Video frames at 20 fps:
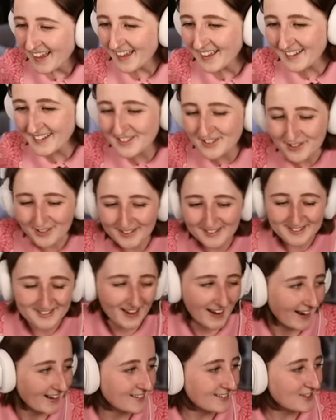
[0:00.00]

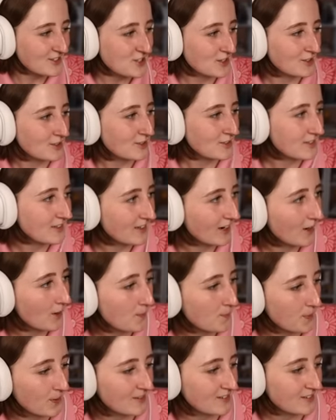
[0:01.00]
Interesting to just, you know,
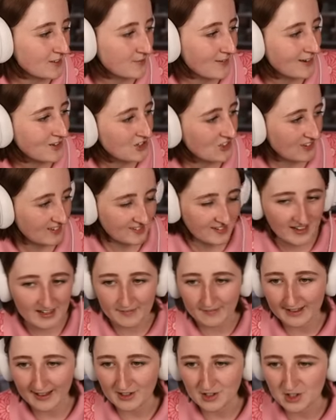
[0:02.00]
put some veggies inside of a
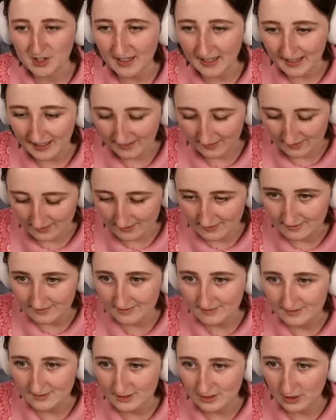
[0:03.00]
KitchenAid and
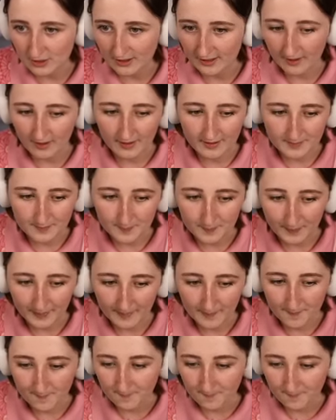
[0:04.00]
turn it on, but...